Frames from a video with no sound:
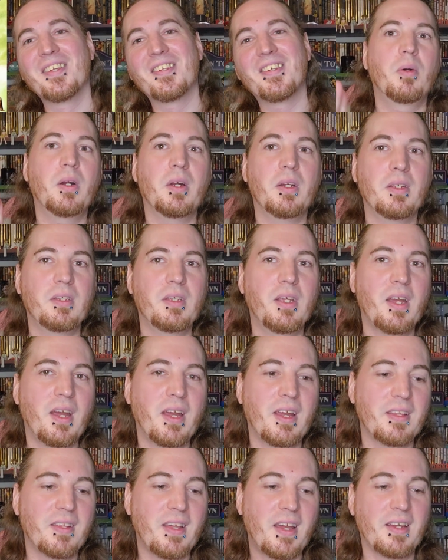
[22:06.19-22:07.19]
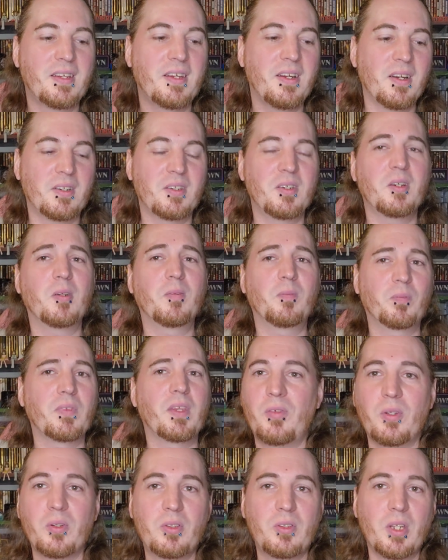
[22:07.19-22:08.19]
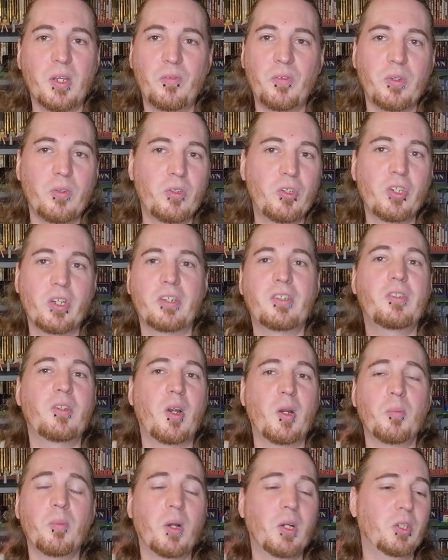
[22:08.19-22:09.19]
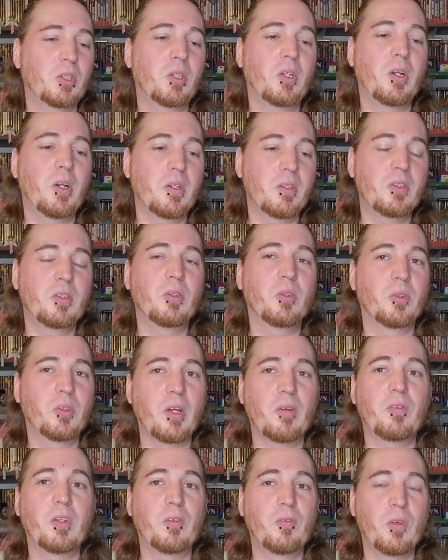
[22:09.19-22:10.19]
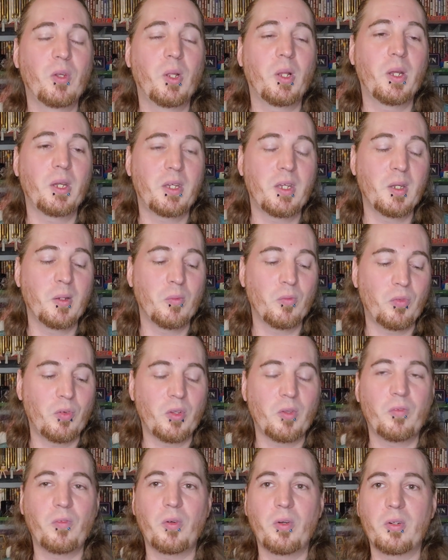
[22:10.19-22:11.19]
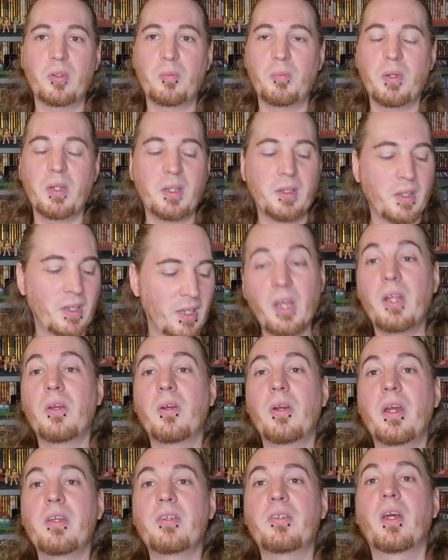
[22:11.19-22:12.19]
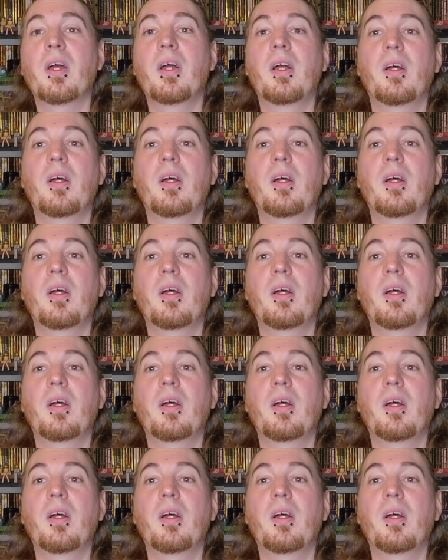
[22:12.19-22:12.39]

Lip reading: But yeah, that character, if you just start martial arts, you'll definitely feel like him for the first bit. Anyways,